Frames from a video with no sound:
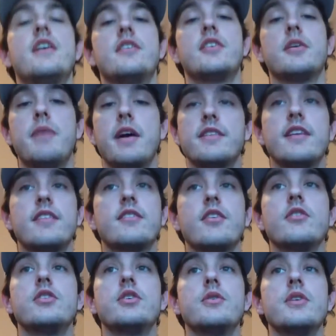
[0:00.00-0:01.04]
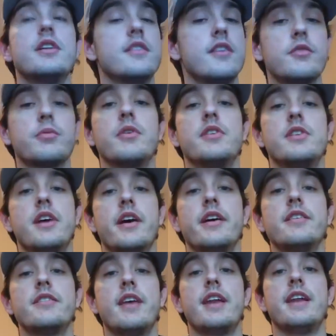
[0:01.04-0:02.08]
Some headsets don't do it. This one
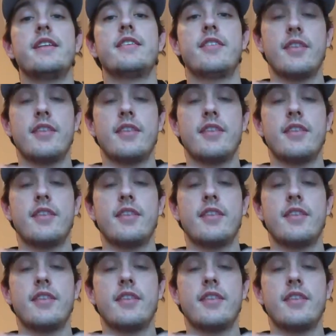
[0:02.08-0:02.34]
does, and